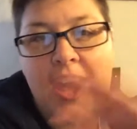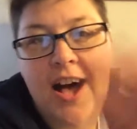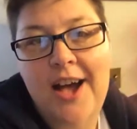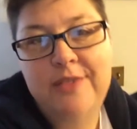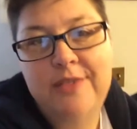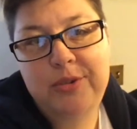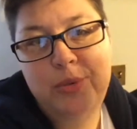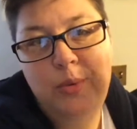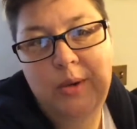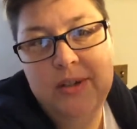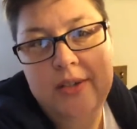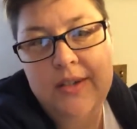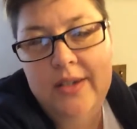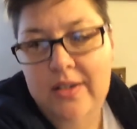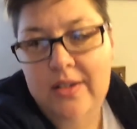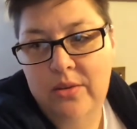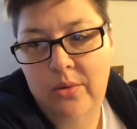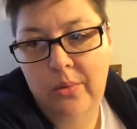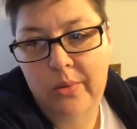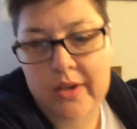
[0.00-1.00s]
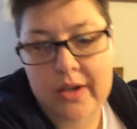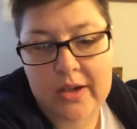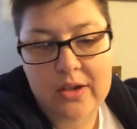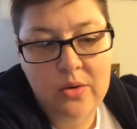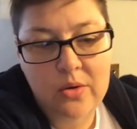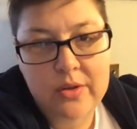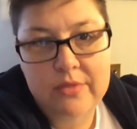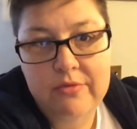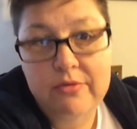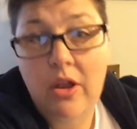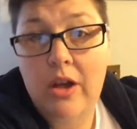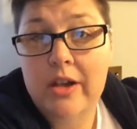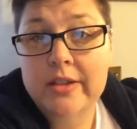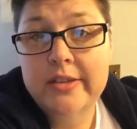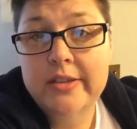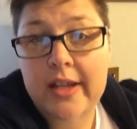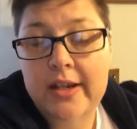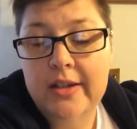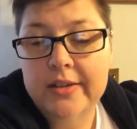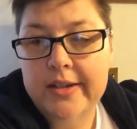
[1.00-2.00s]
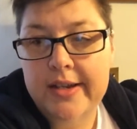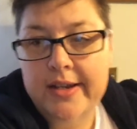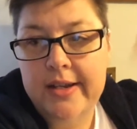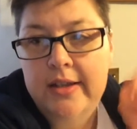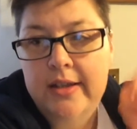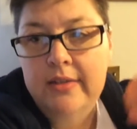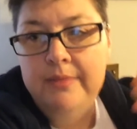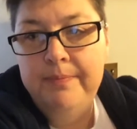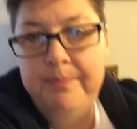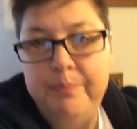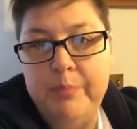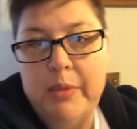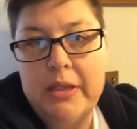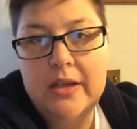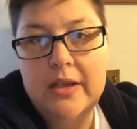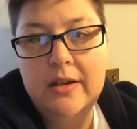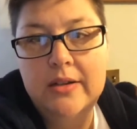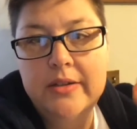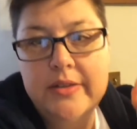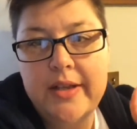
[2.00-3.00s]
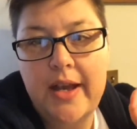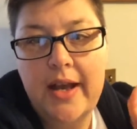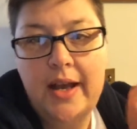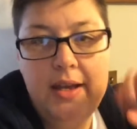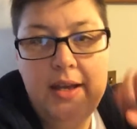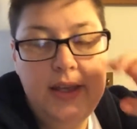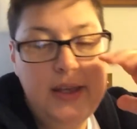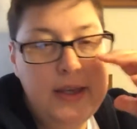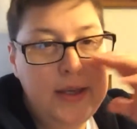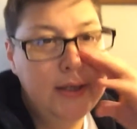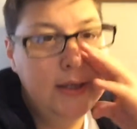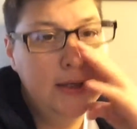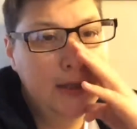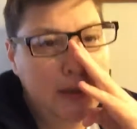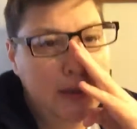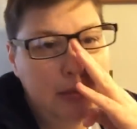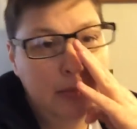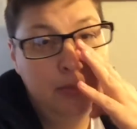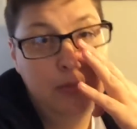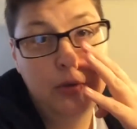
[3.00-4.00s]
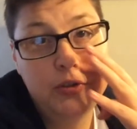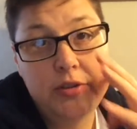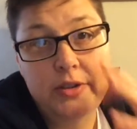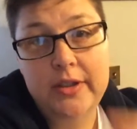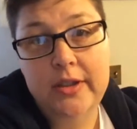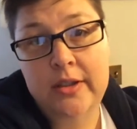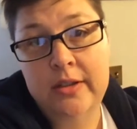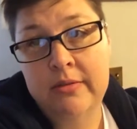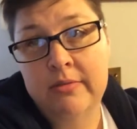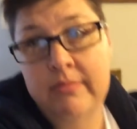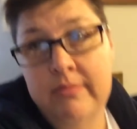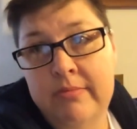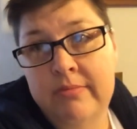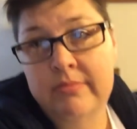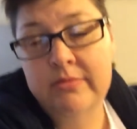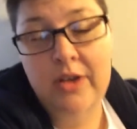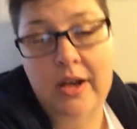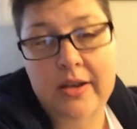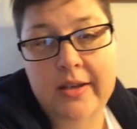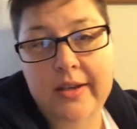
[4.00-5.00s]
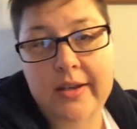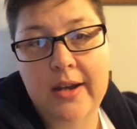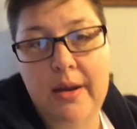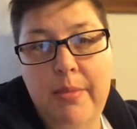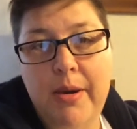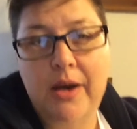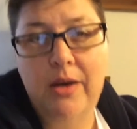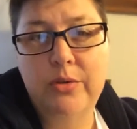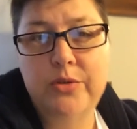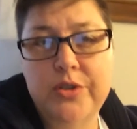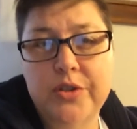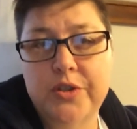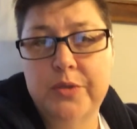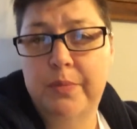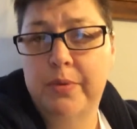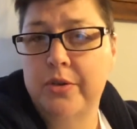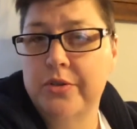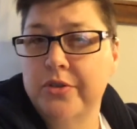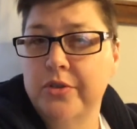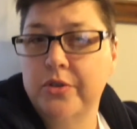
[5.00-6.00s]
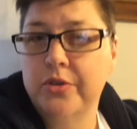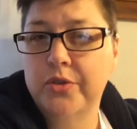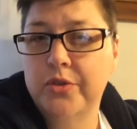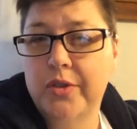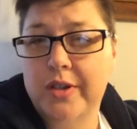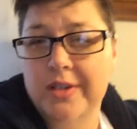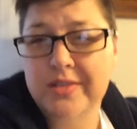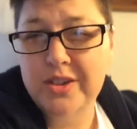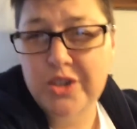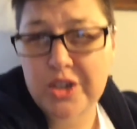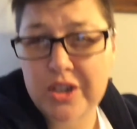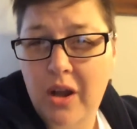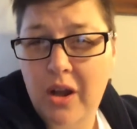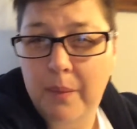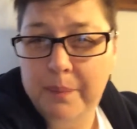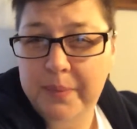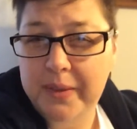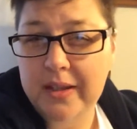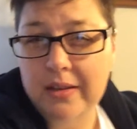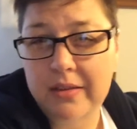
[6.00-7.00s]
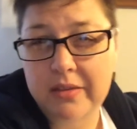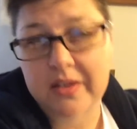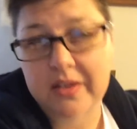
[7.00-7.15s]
Hi everyone, we're going vlog style today because I am mostly talking about just personal transition update